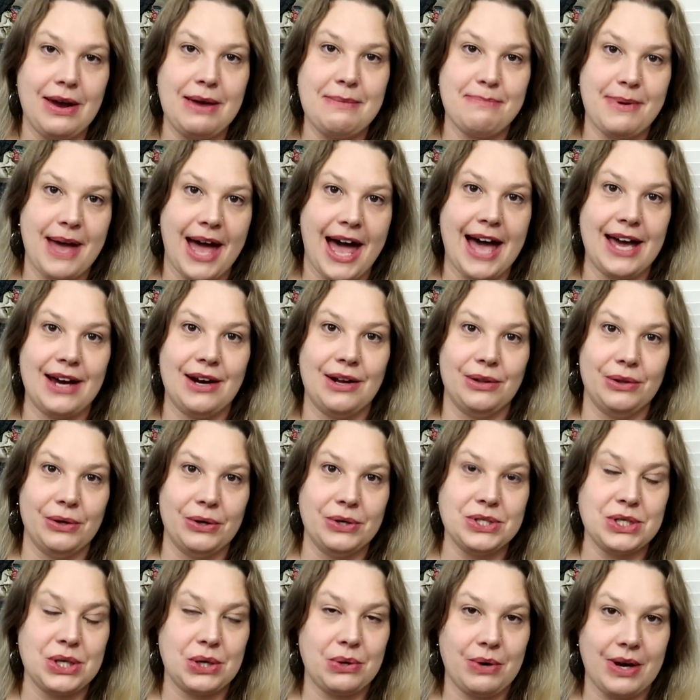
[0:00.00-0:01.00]
bad
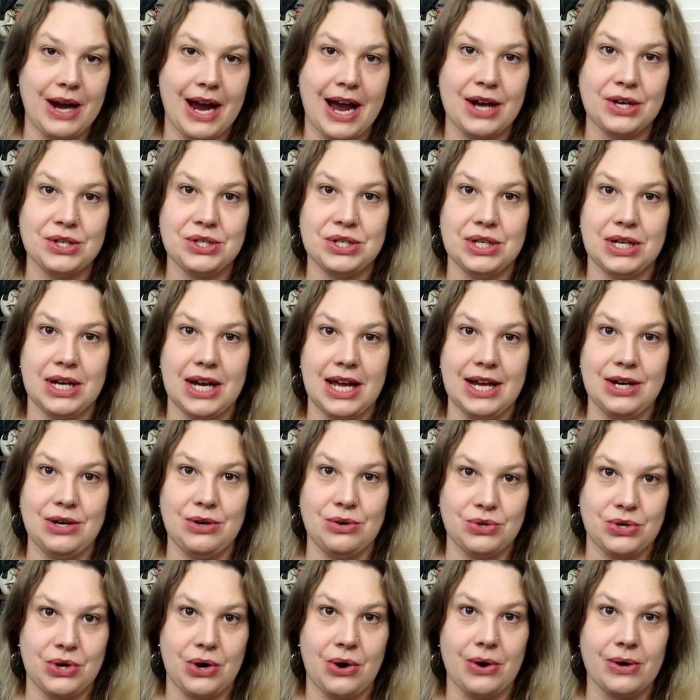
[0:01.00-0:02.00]
allergic reaction in
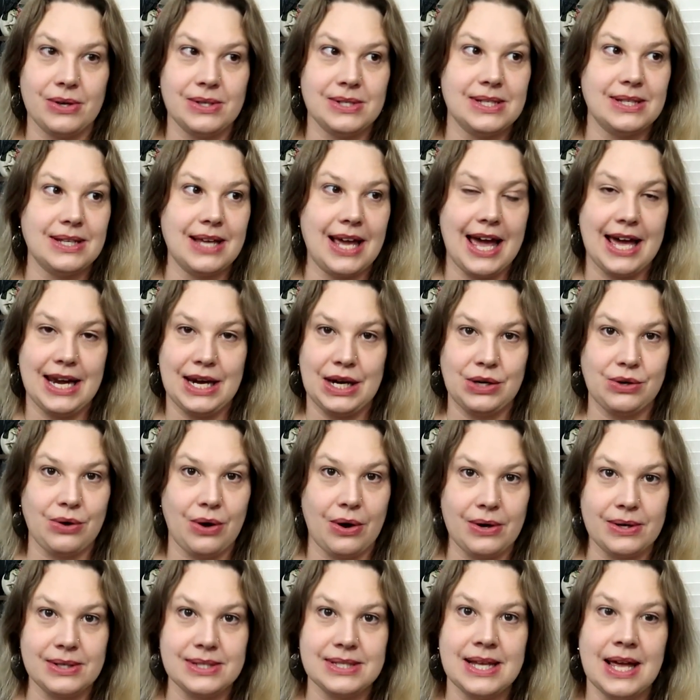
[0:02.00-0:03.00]
your dogs, any
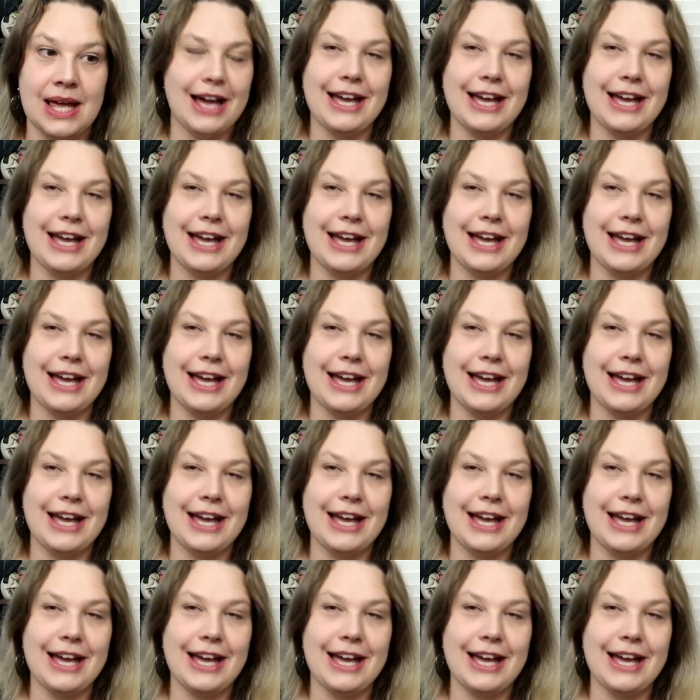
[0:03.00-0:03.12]
dogs.